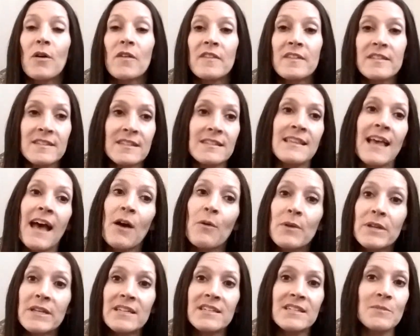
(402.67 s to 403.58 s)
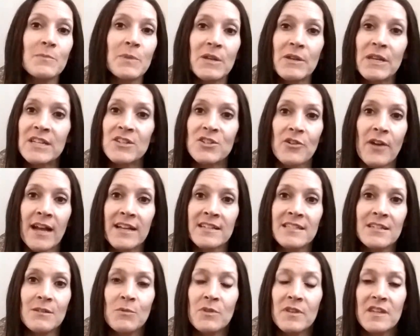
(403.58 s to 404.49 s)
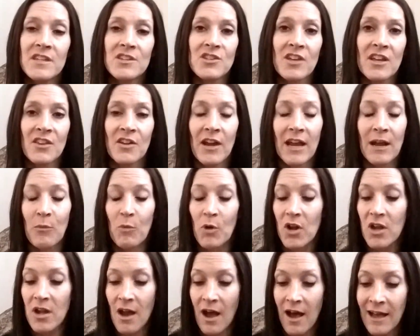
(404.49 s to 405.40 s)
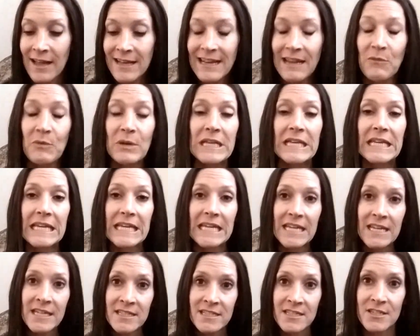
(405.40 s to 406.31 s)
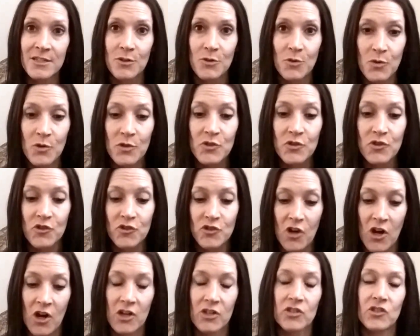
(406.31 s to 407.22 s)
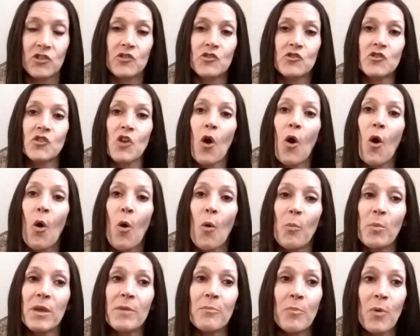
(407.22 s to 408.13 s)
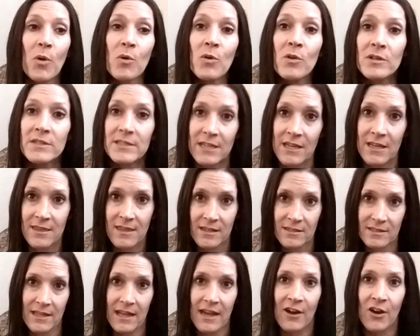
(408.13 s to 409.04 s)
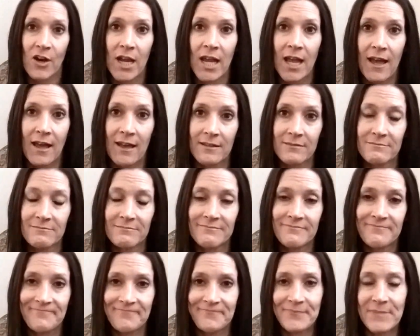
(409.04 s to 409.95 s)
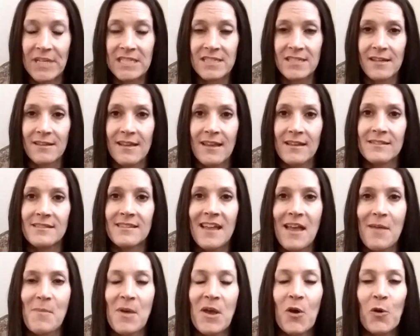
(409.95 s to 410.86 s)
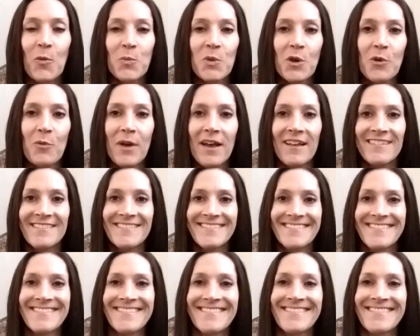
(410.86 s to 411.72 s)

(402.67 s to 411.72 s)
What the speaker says: This is how we need to be interacting with each other, and we're not, and we need to start. So be bold in this area. Until next time, I hope you're well.